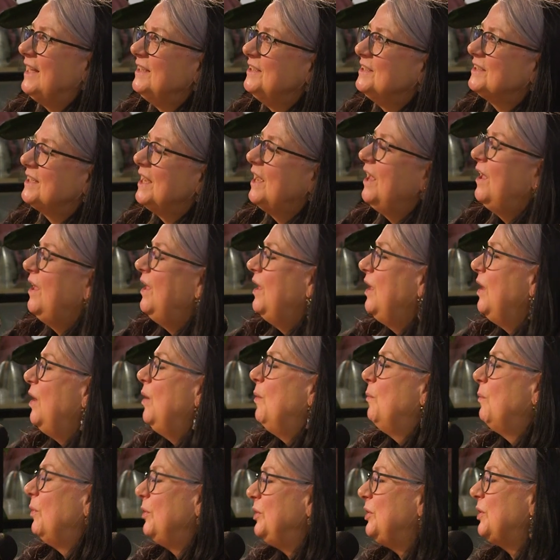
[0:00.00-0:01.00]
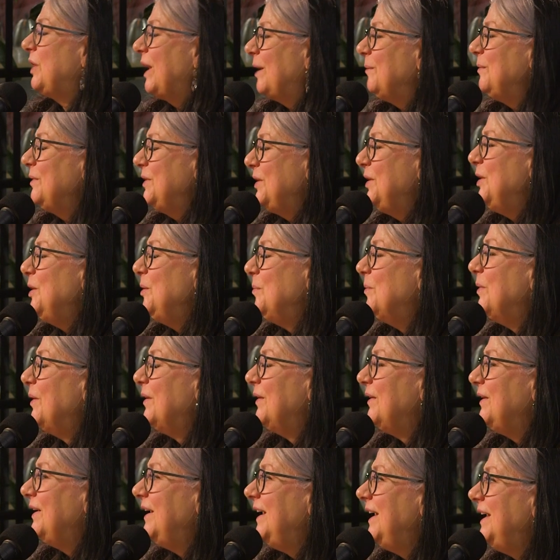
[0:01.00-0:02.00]
And what you get with
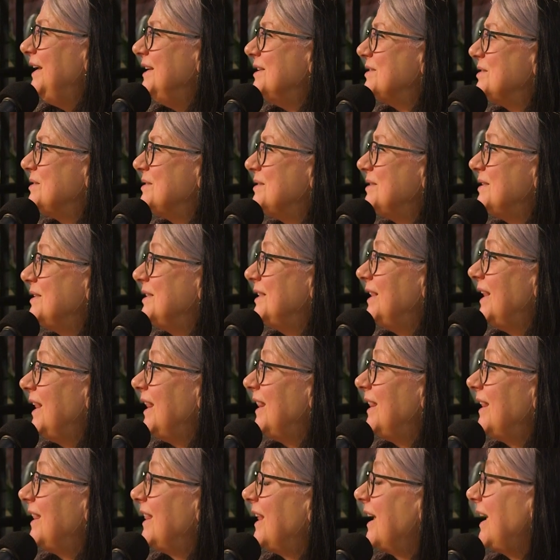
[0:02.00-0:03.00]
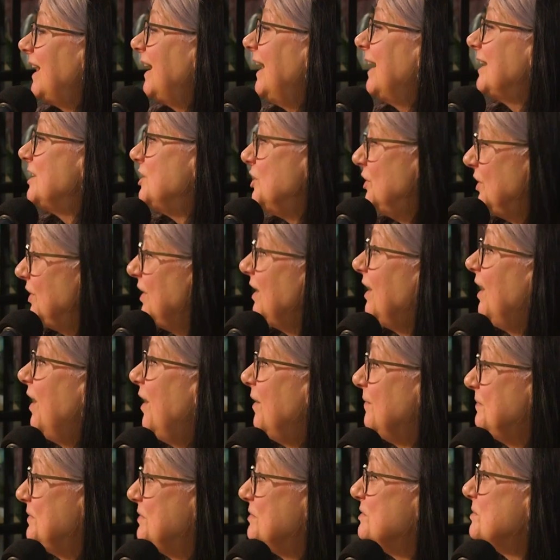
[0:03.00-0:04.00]
humour is the connection and the
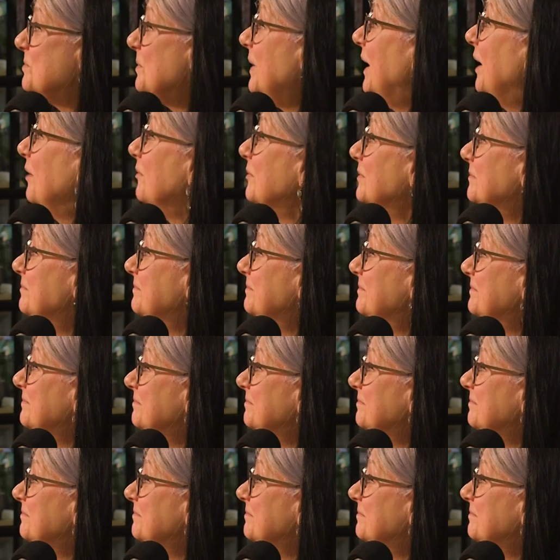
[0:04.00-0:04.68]
laughter as well.